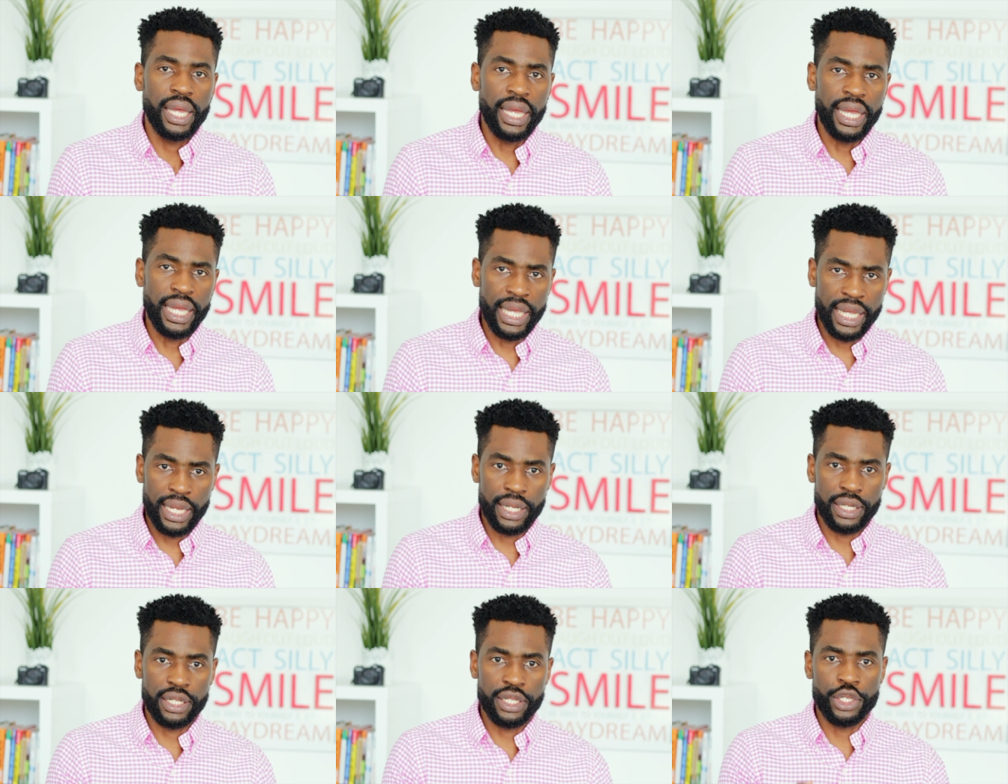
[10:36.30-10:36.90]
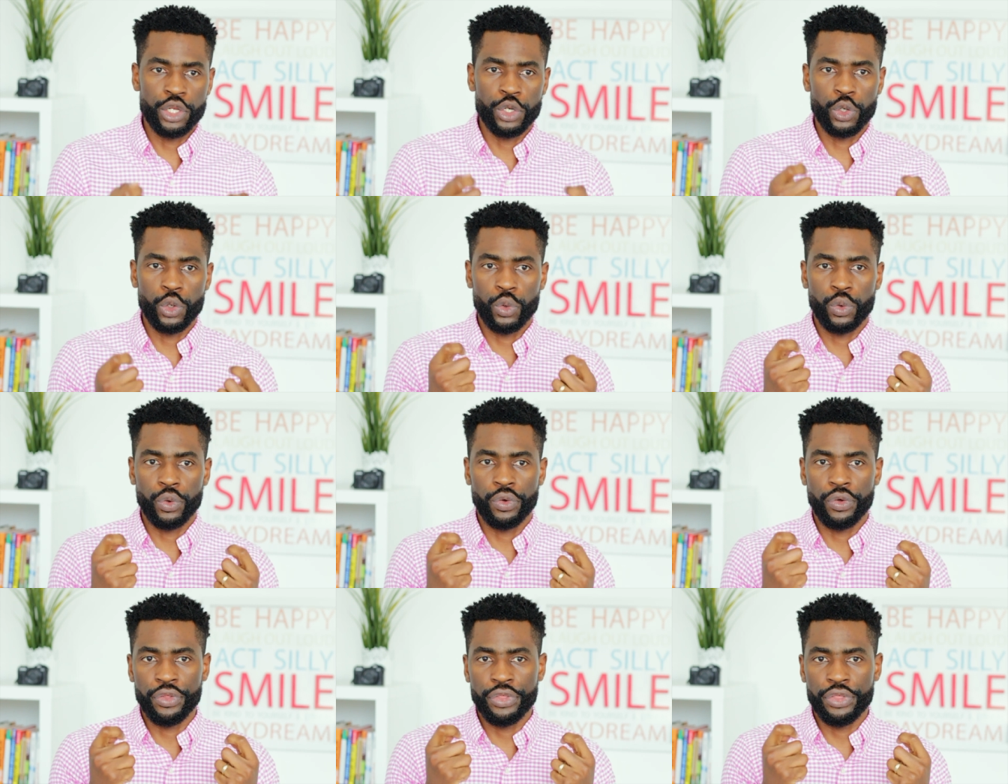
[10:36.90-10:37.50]
and, you
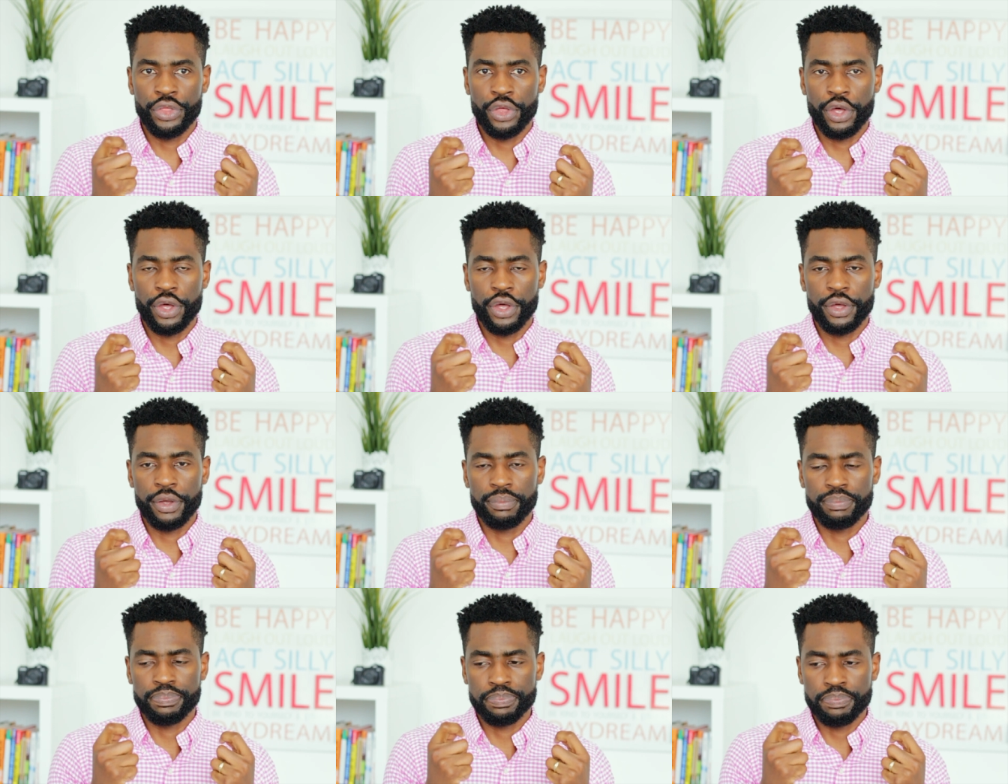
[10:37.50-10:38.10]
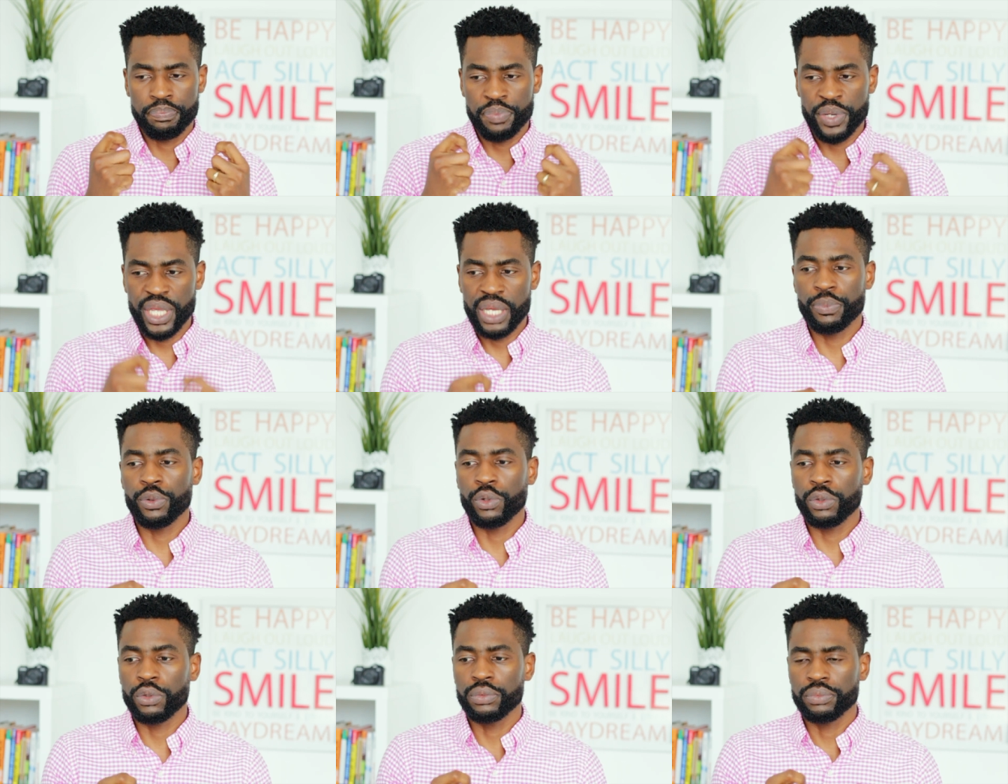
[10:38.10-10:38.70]
know, the
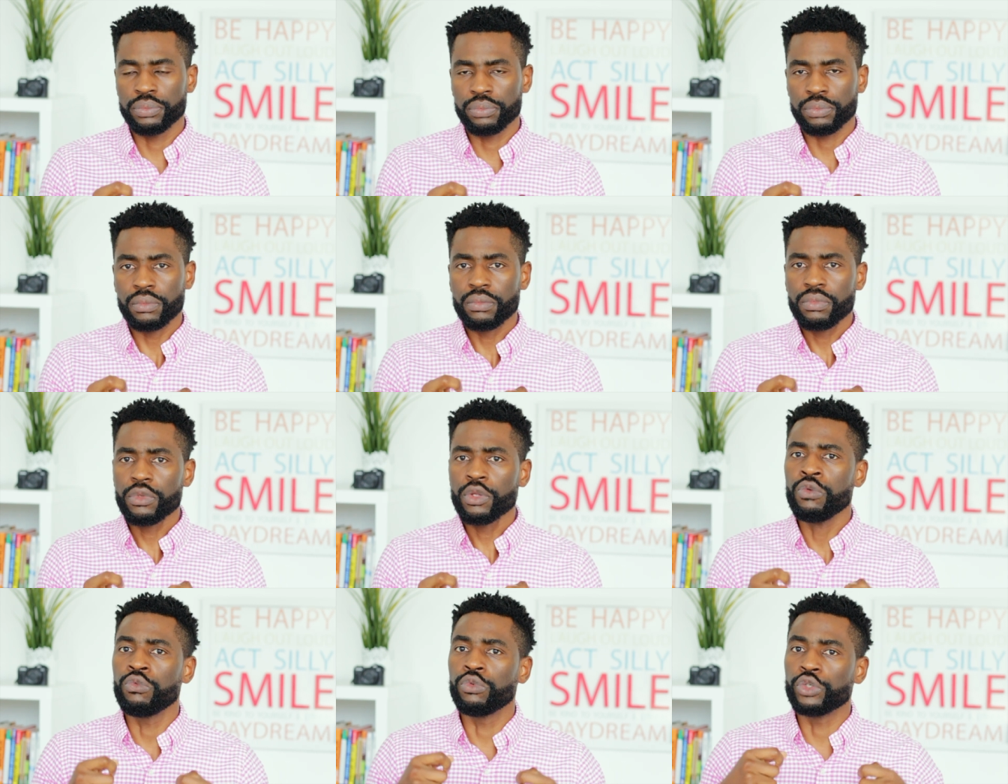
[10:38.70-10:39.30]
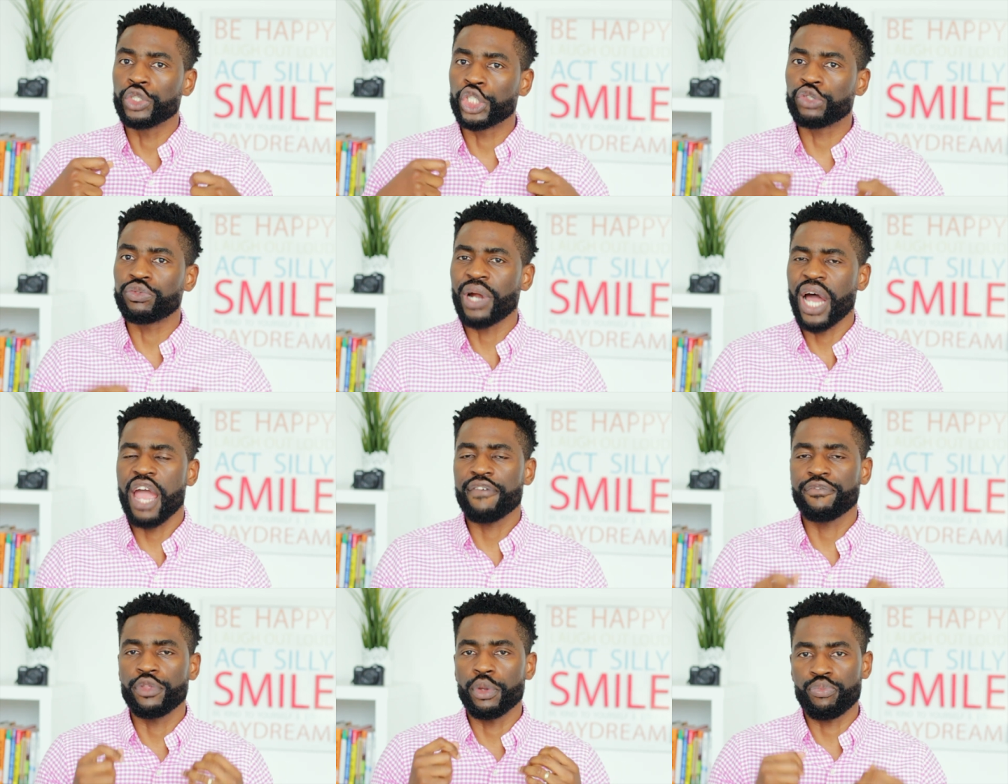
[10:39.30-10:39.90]
people will
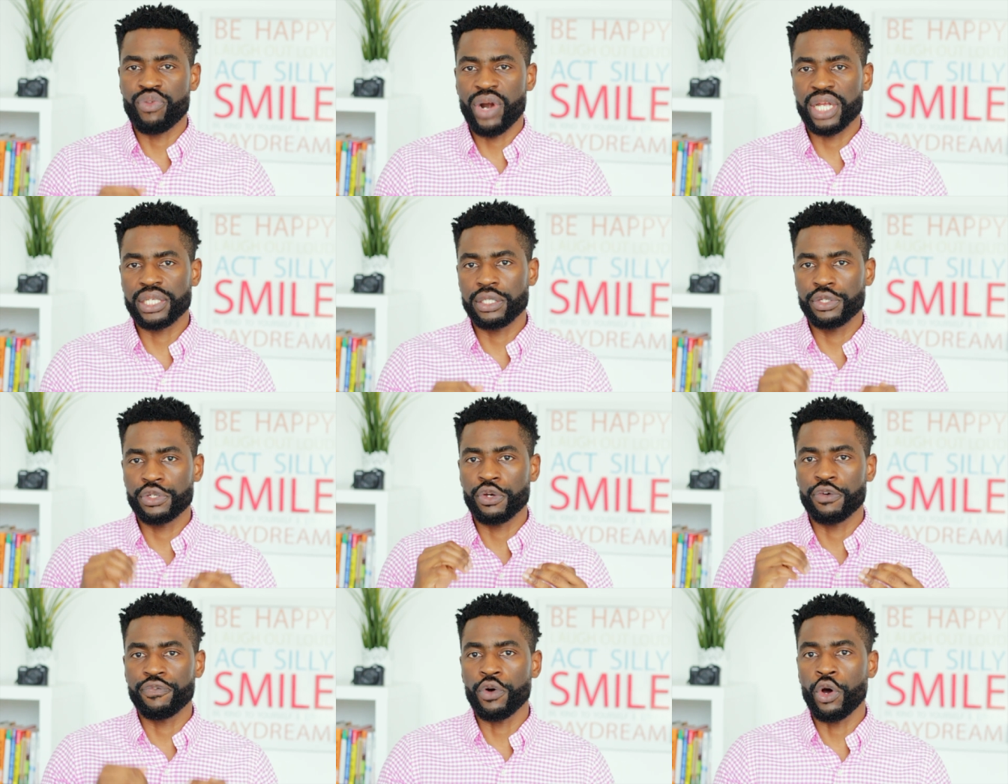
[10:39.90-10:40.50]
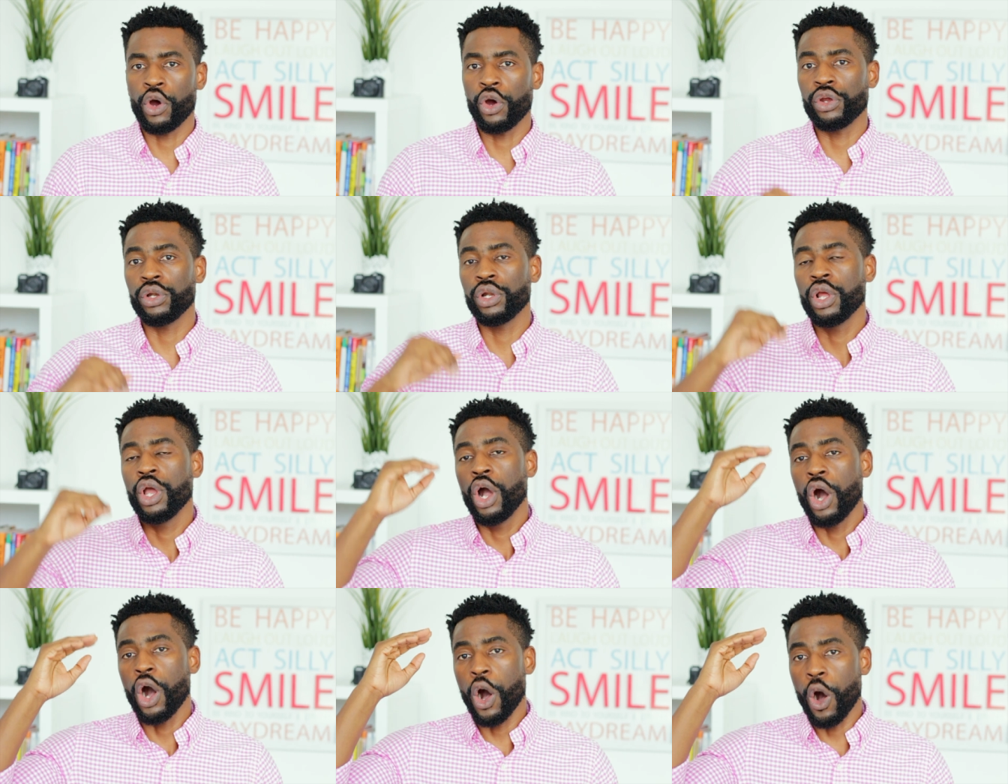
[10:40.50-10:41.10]
drive the prices of oil
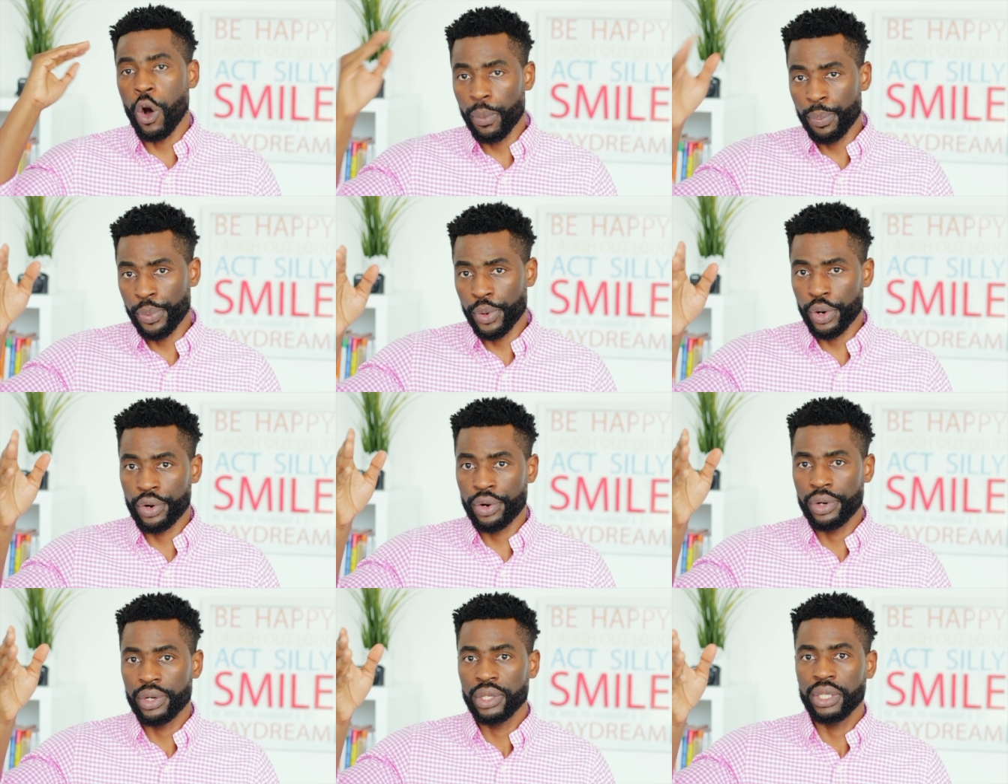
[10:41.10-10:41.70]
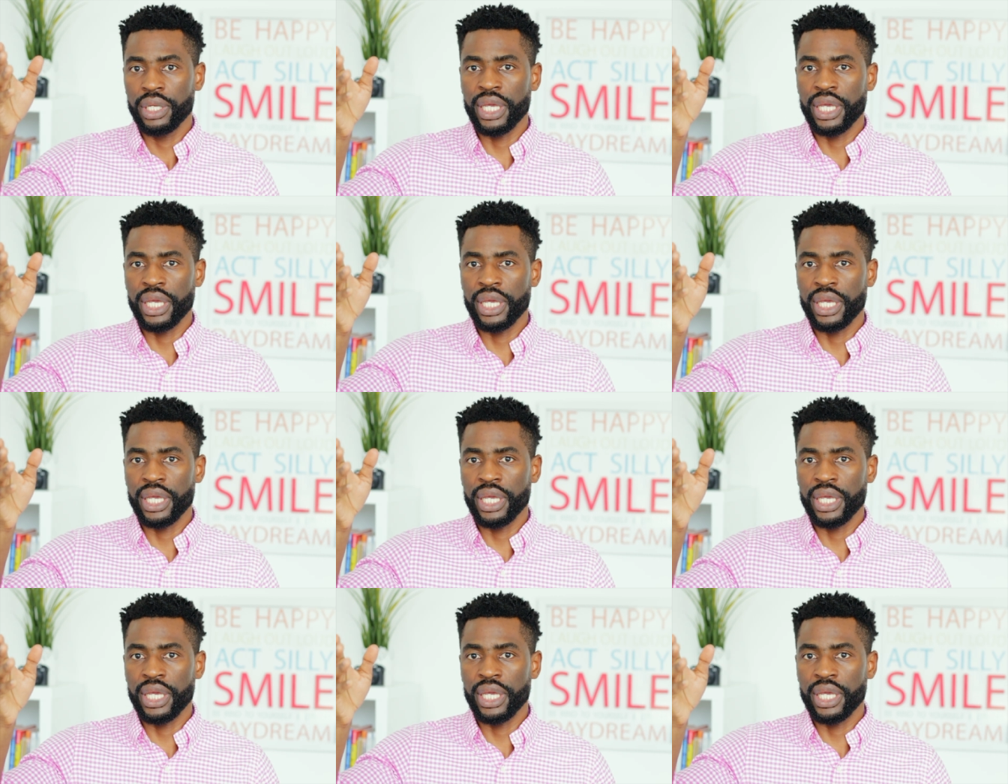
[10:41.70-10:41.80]
upper,